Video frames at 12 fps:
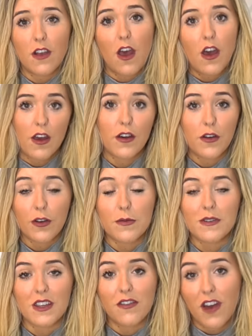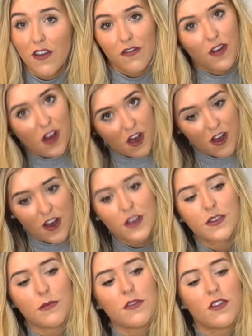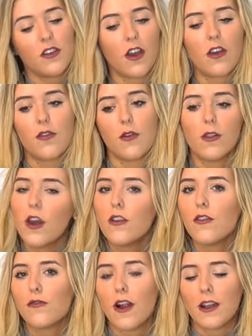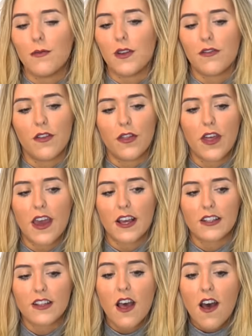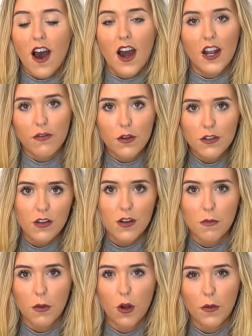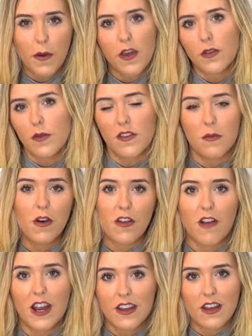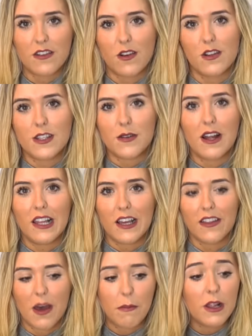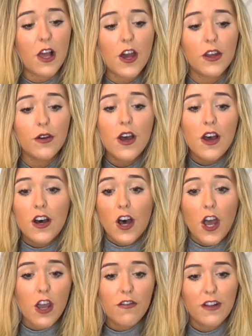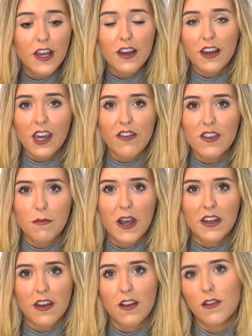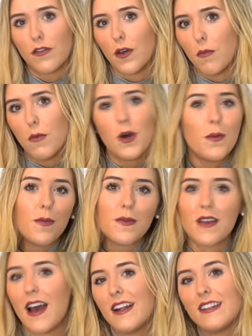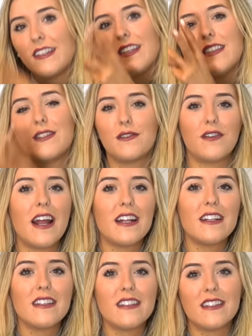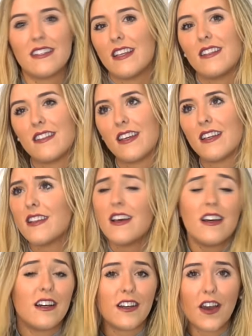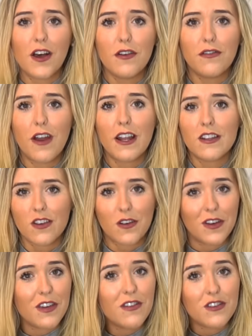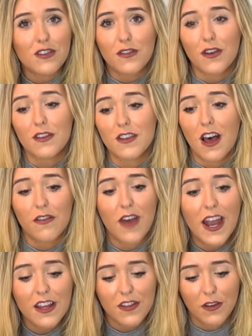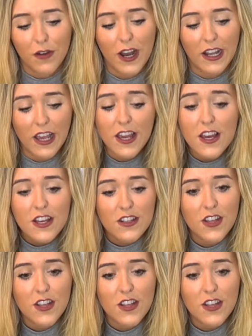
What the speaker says: It's a Christmas gift guide for her, so I'm just going to go through loads of random different things. And I've also done a blog post with some other ideas on, so I'll link that below. Hopefully it can give you some ideas for mums, aunties, friends, sisters, girlfriends, or even just for yourself, anything really.